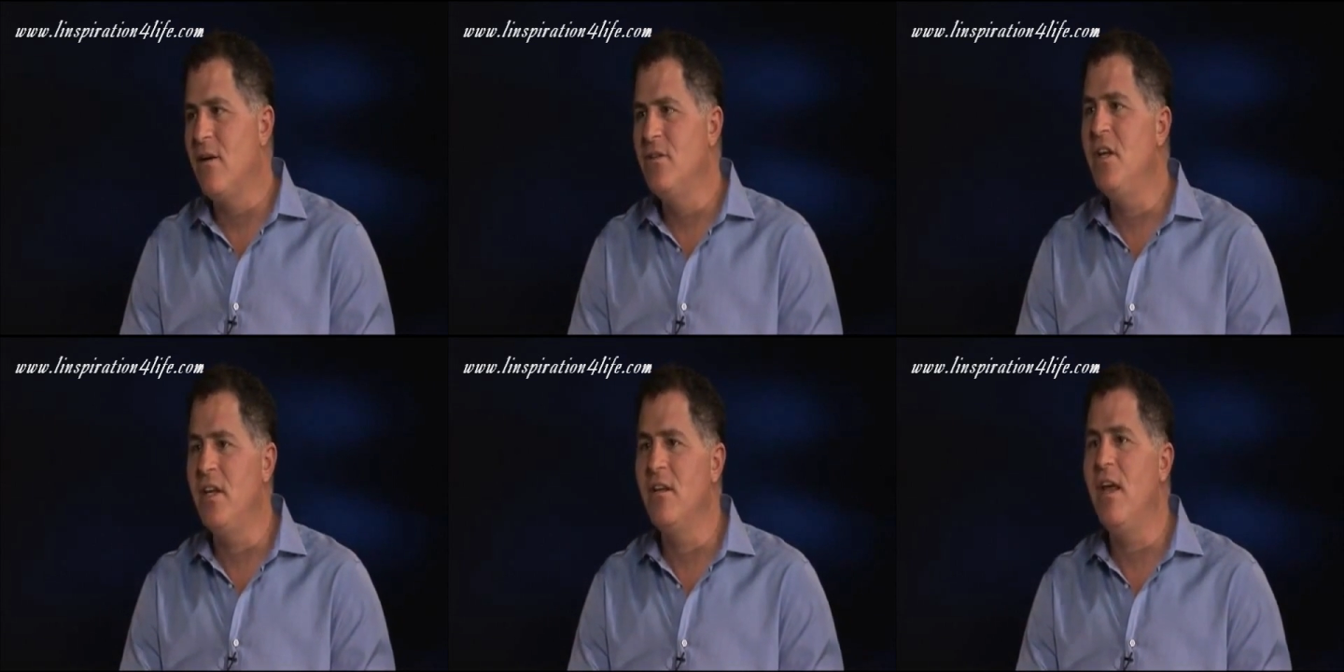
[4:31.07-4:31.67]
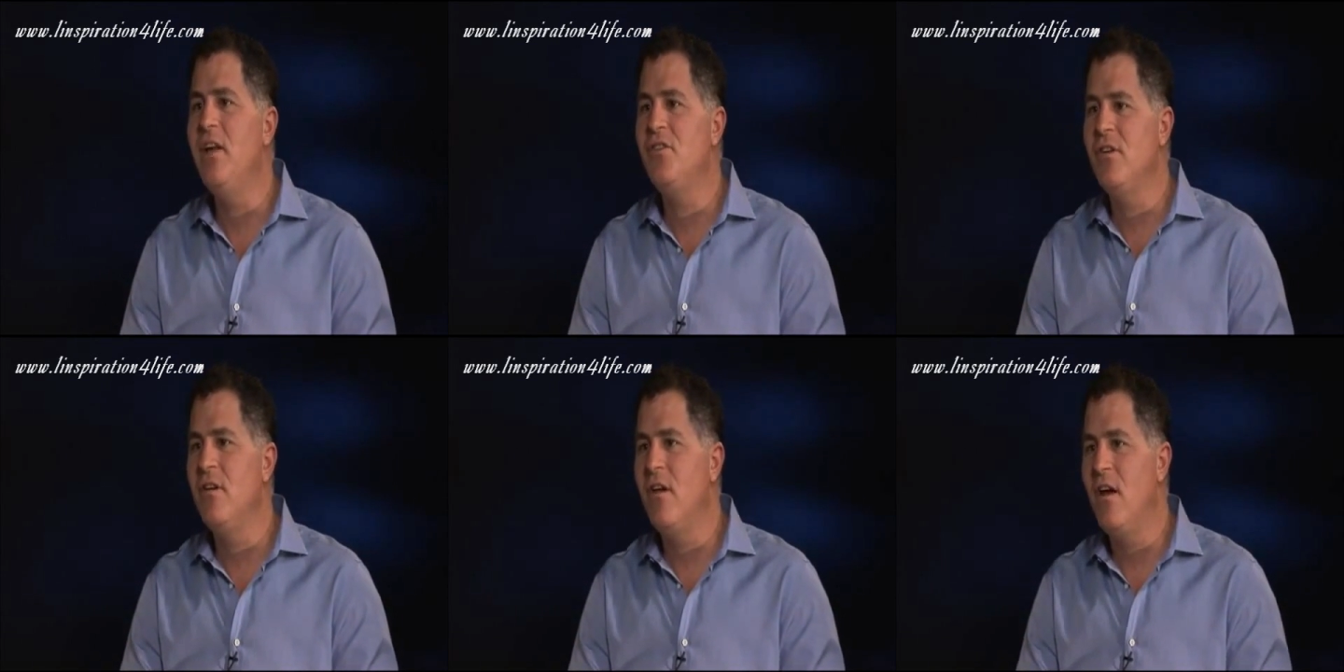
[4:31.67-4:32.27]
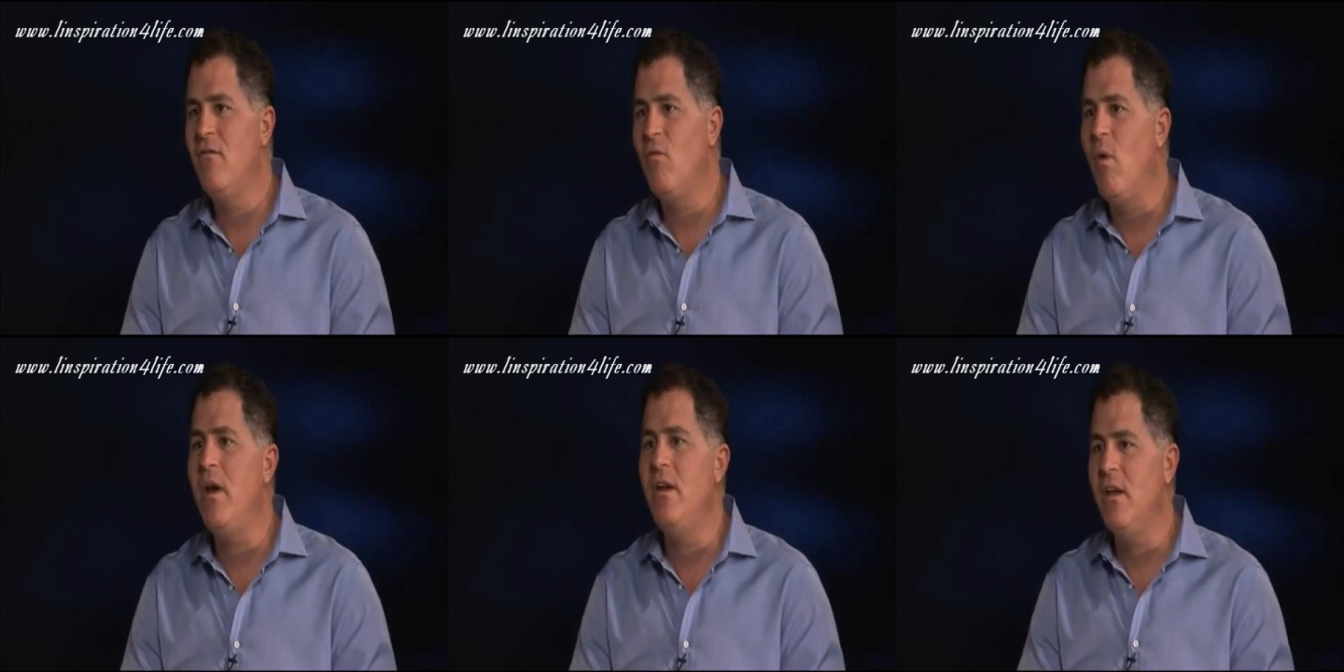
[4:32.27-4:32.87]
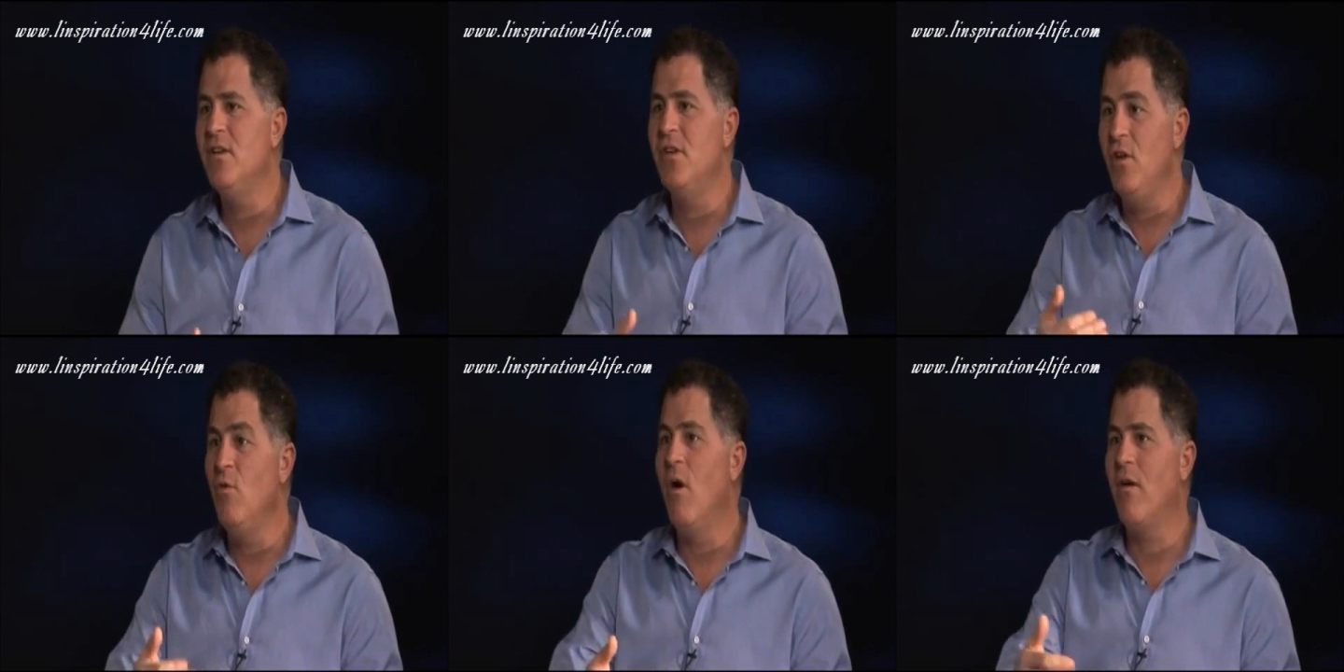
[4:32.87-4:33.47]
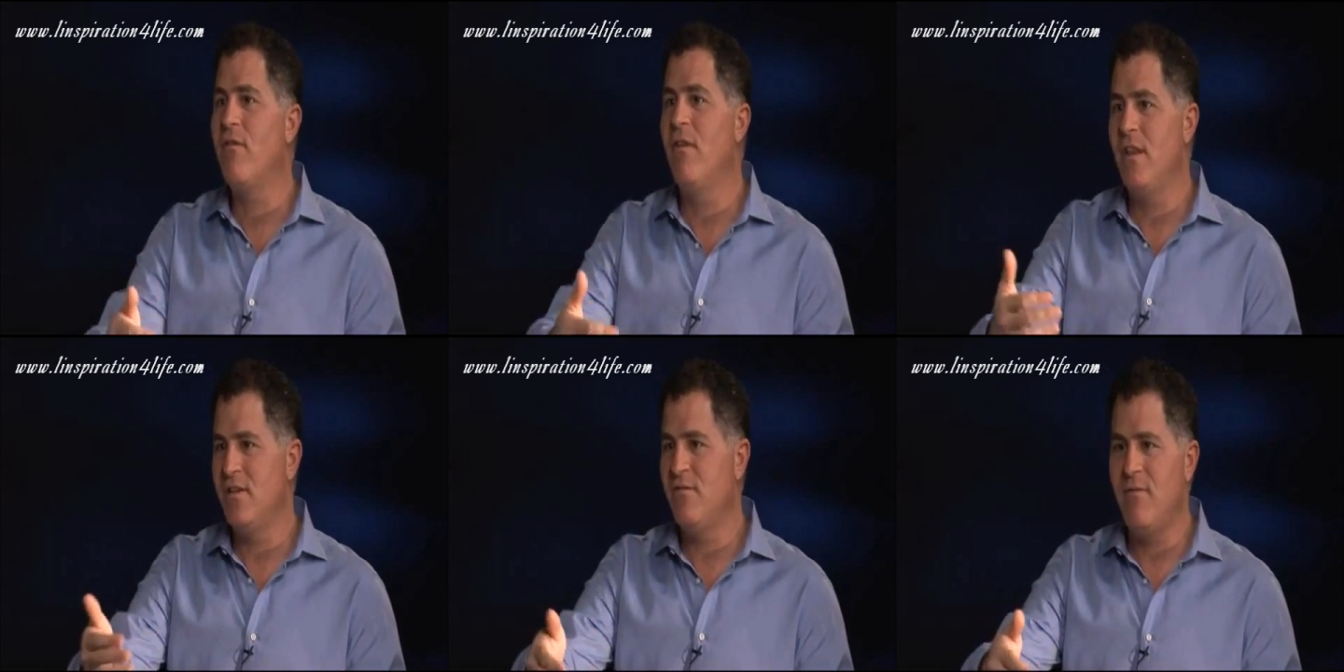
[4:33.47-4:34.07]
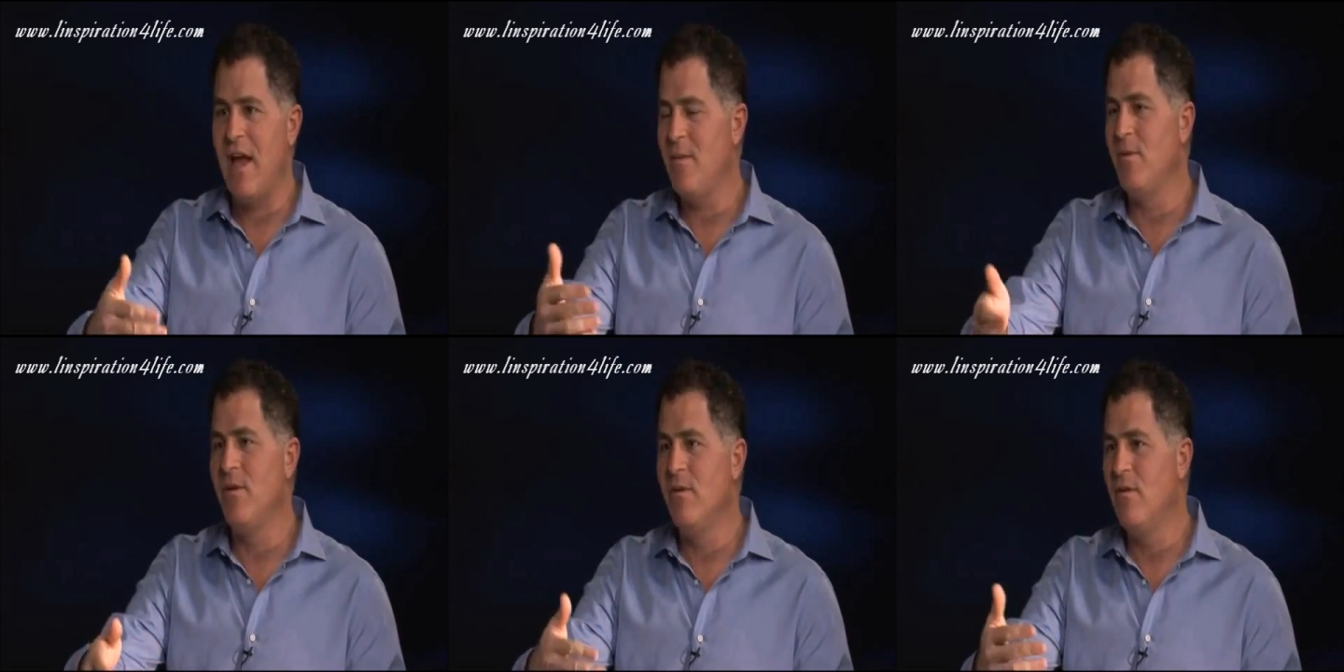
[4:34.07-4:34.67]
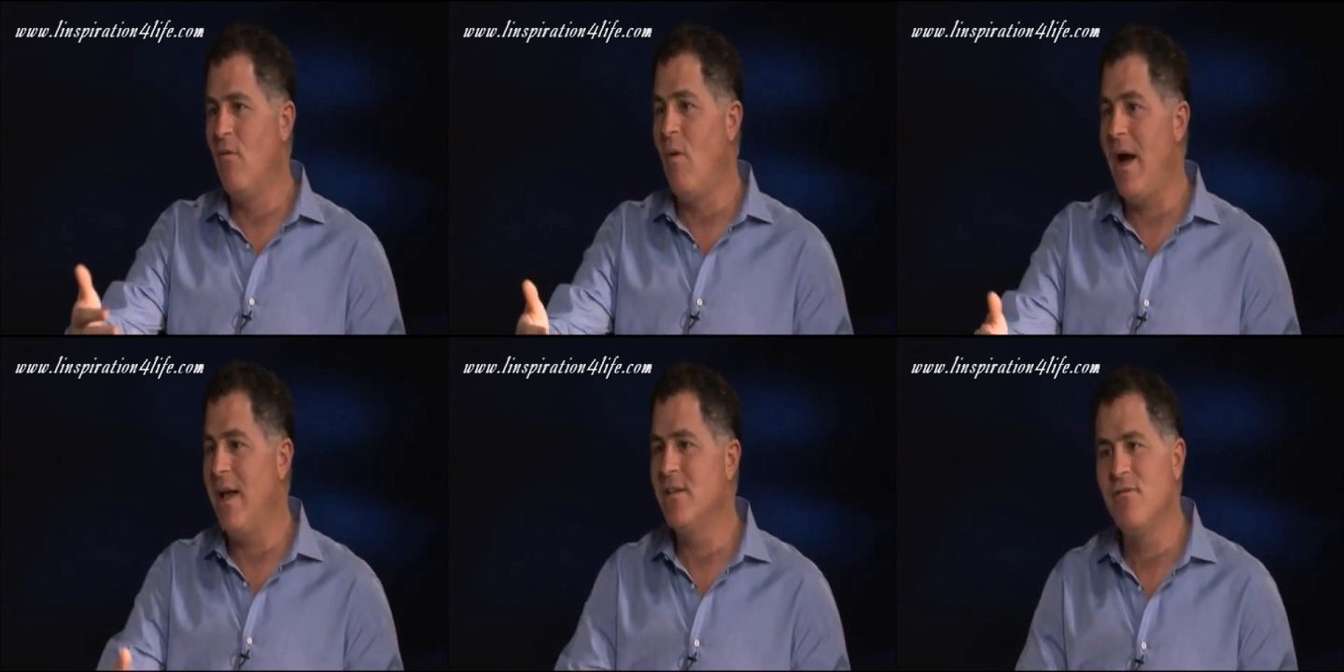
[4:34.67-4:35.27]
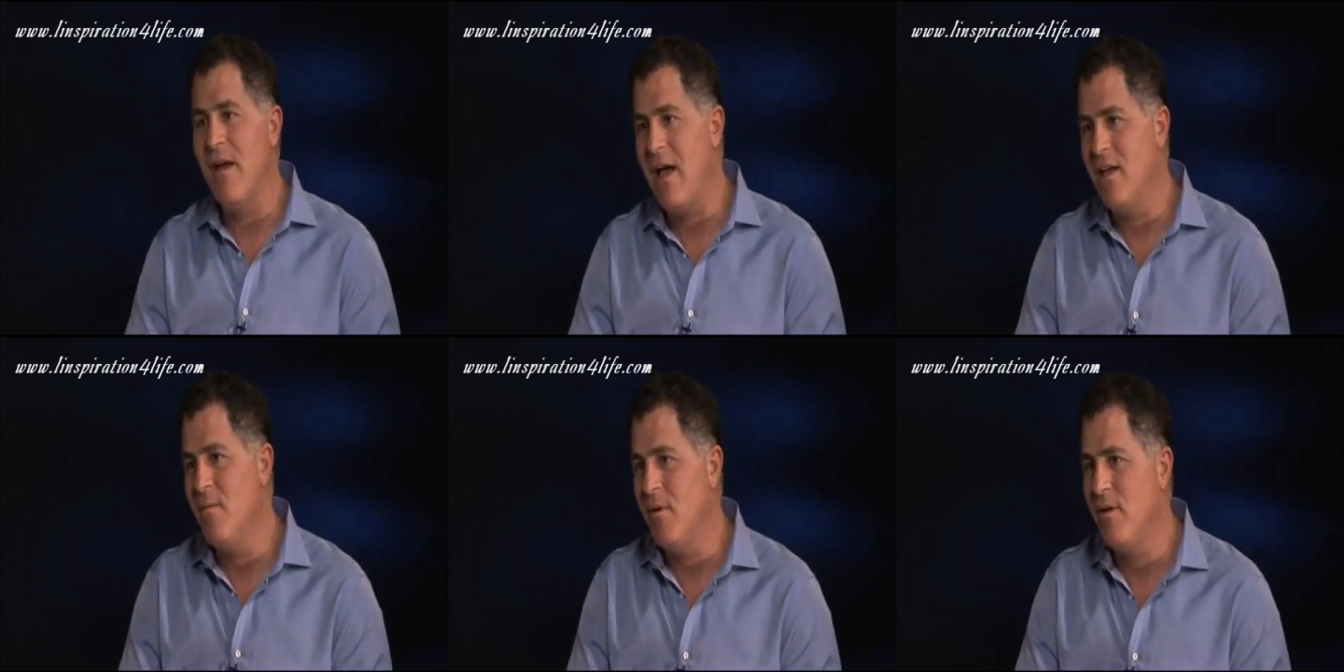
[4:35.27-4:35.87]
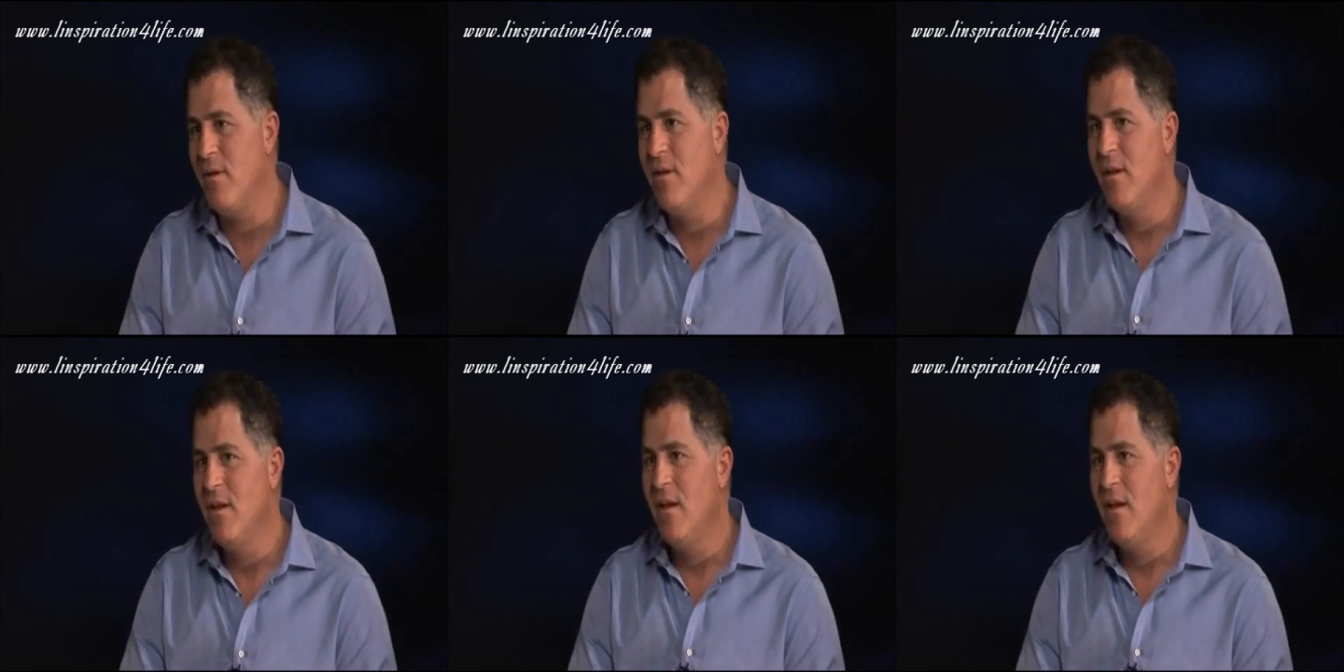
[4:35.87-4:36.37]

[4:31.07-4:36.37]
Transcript: articulation of what it is that you offer that's valuable, why it's valuable.